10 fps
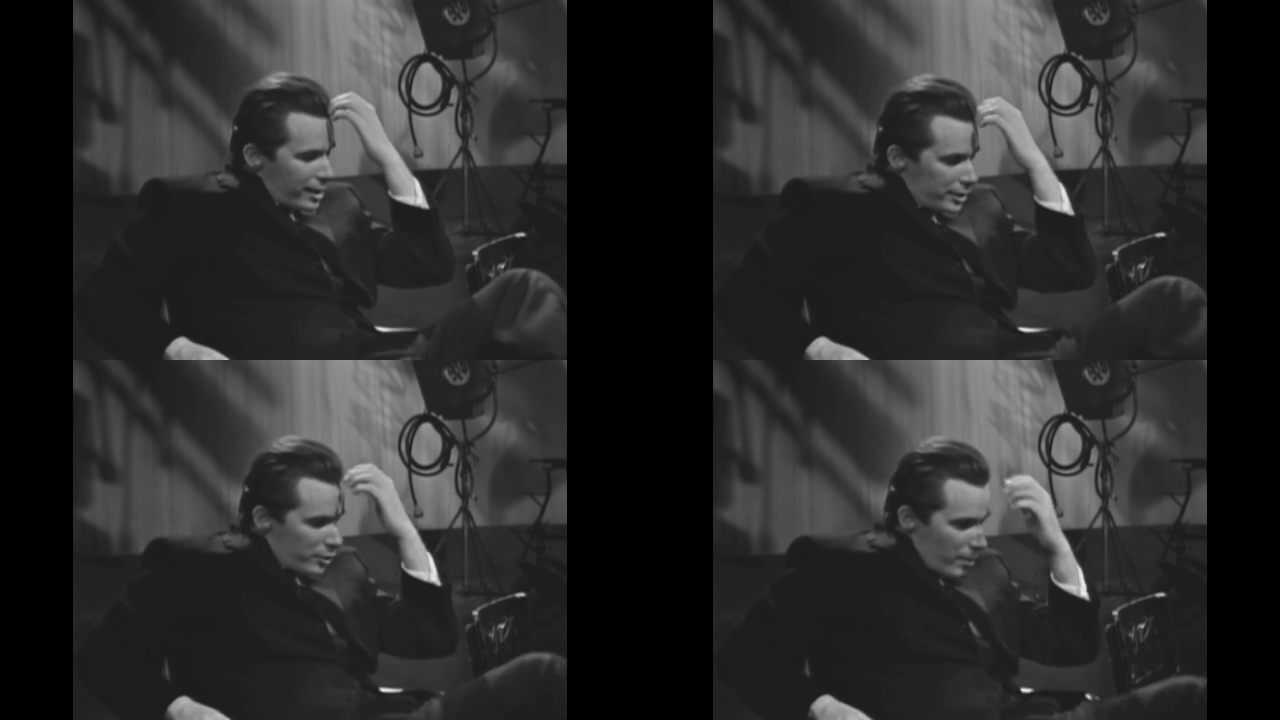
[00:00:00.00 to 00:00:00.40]

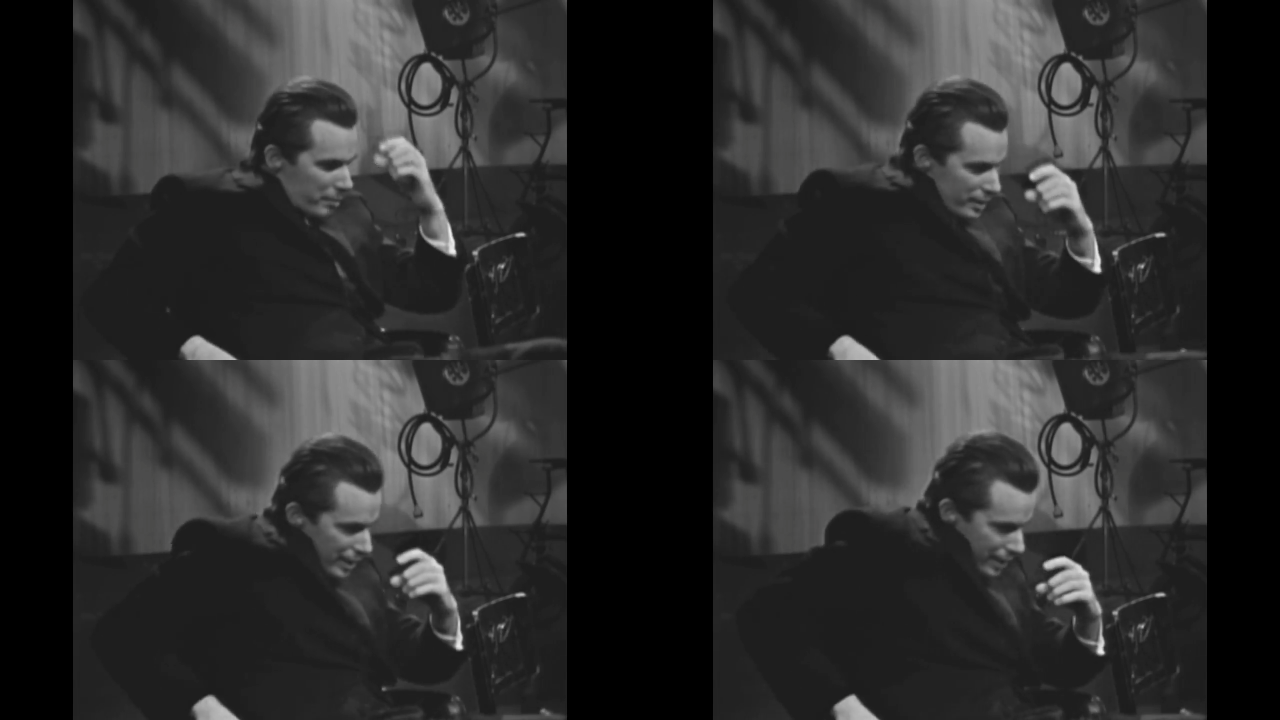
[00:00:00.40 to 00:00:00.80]
As you
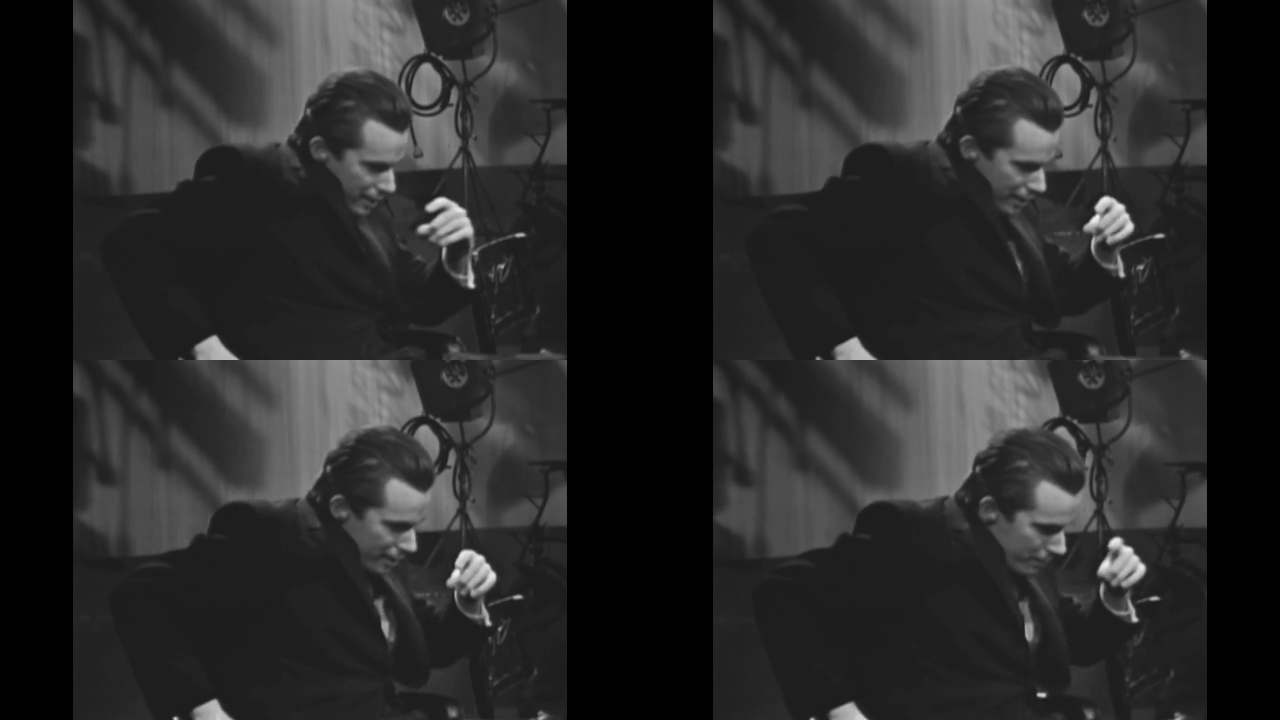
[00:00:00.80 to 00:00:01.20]
remember,
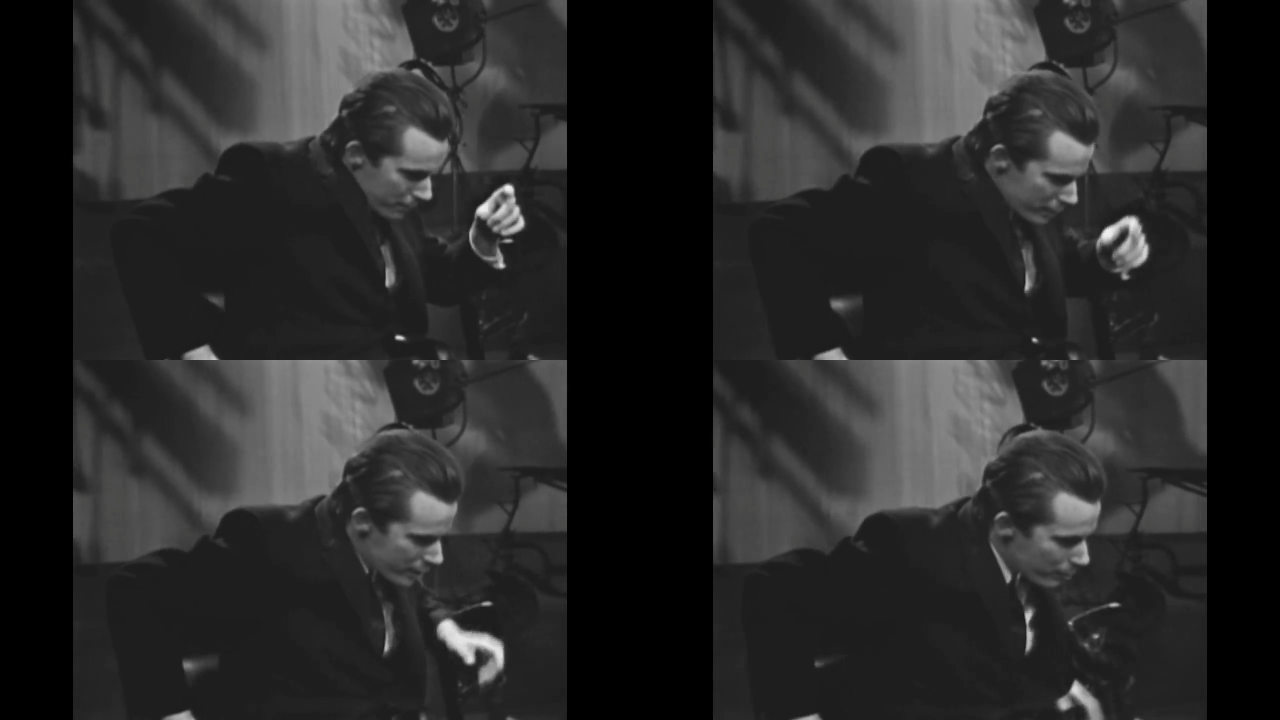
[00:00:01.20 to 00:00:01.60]
the
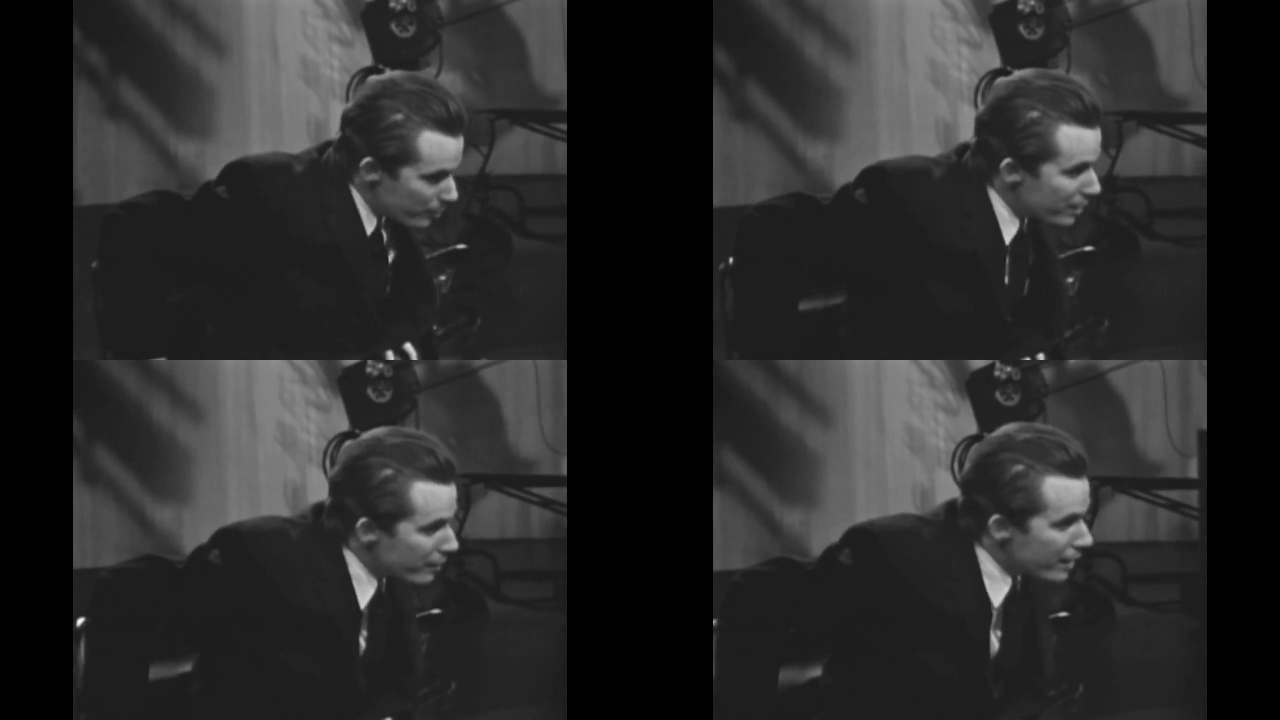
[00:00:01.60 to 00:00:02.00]
first
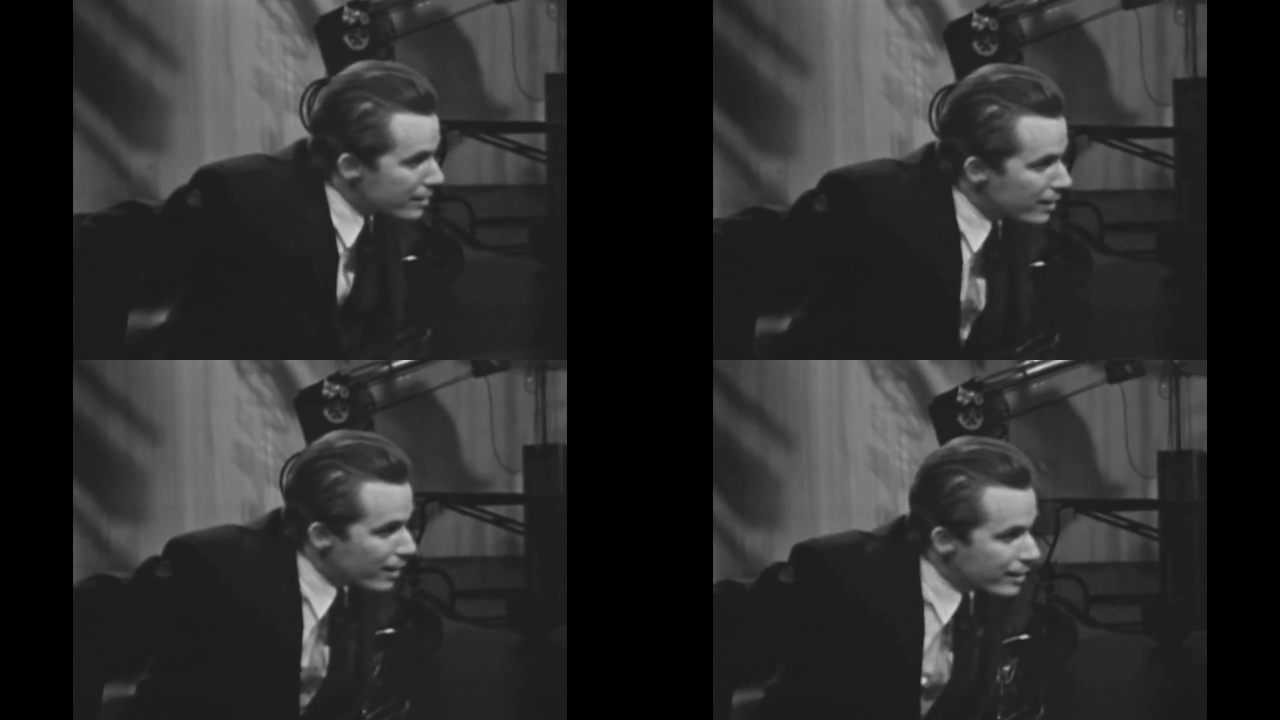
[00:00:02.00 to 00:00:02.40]
movement of that
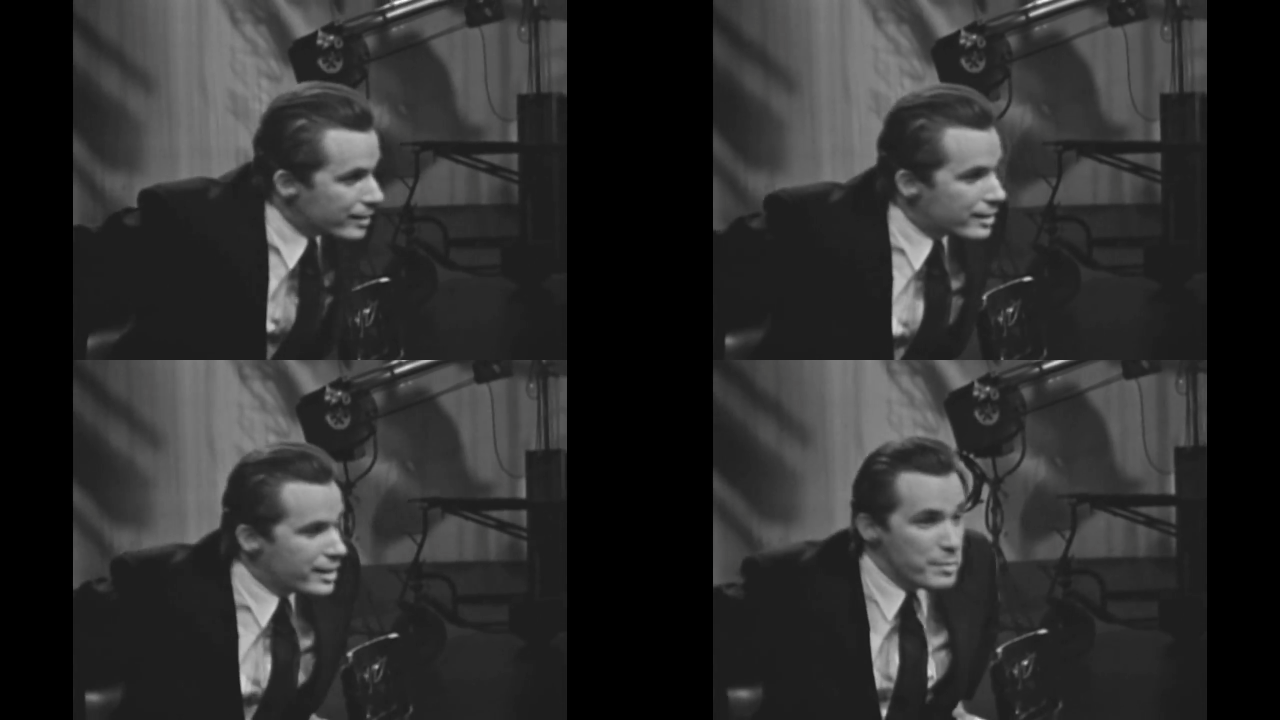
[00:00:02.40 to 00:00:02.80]
sonata
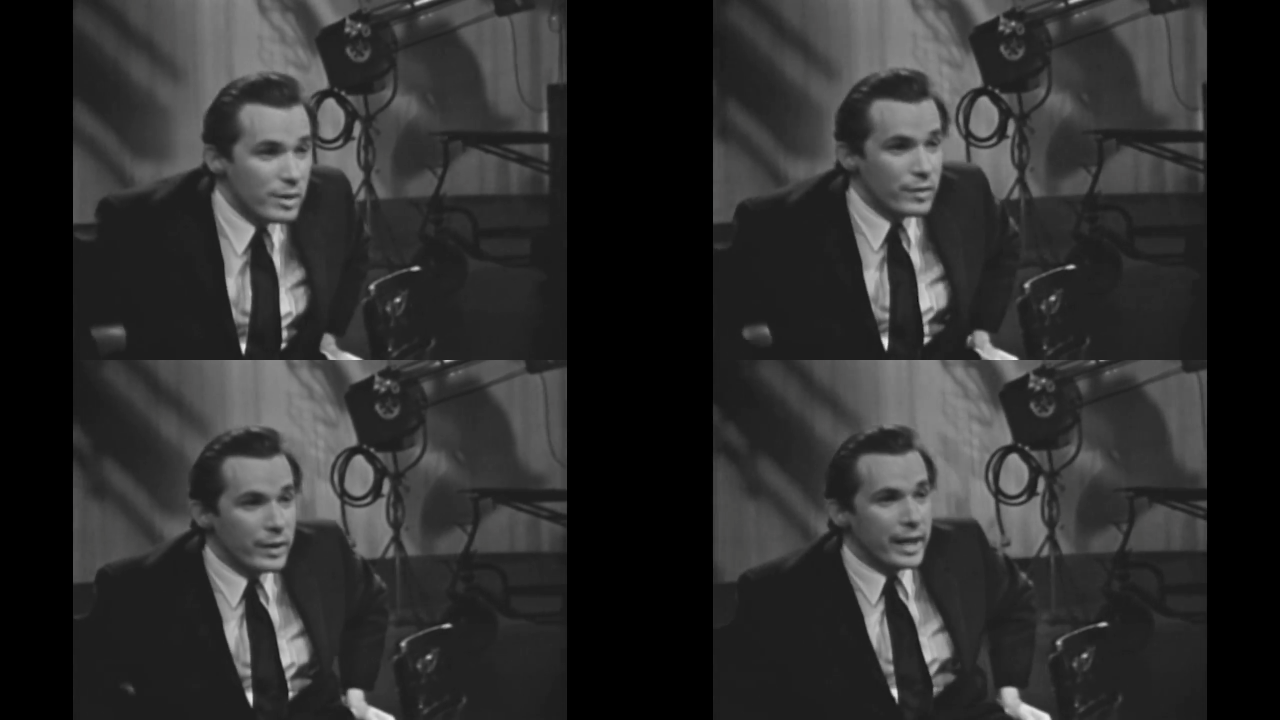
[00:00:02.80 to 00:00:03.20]
is Theme
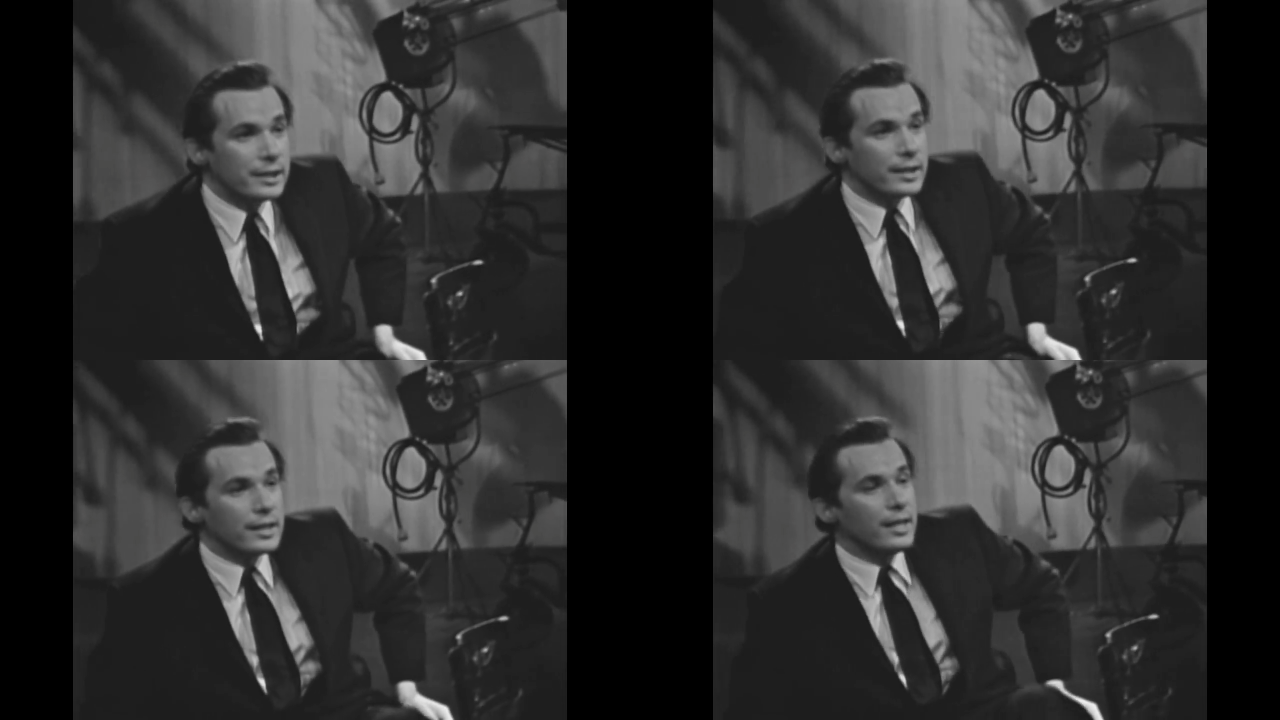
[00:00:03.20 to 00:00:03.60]
and
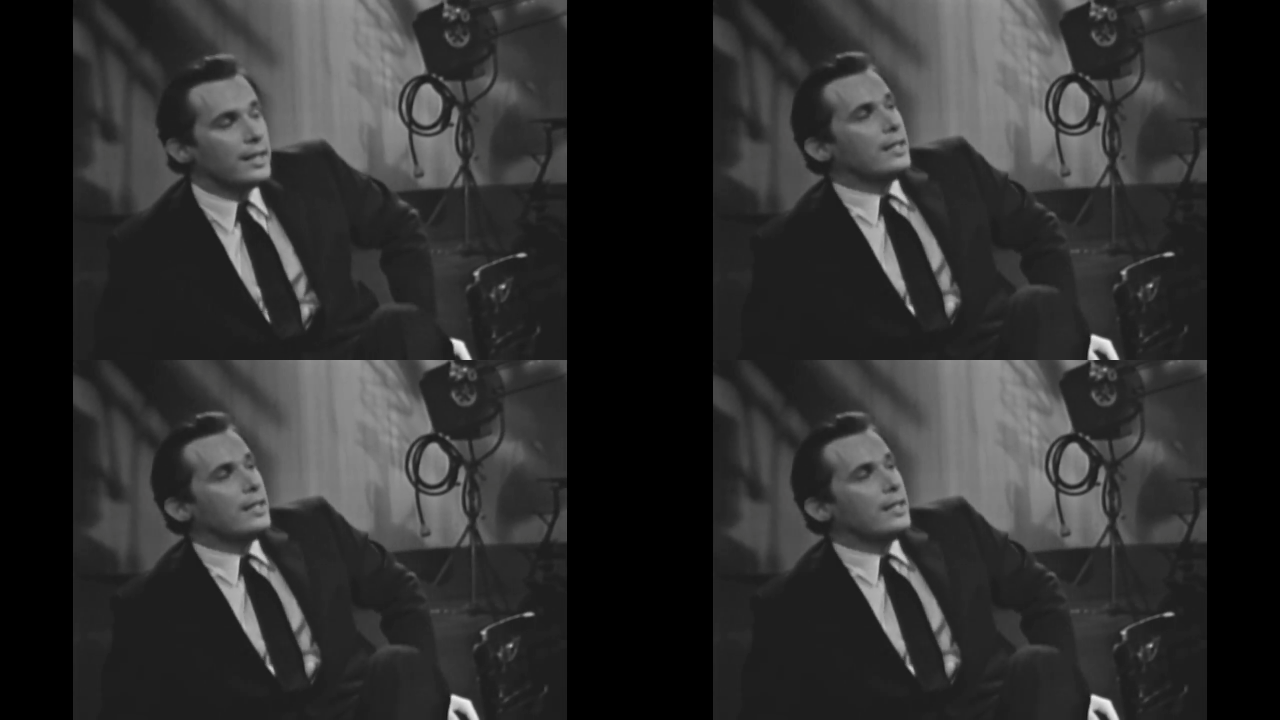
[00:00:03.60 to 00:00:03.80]
Variations.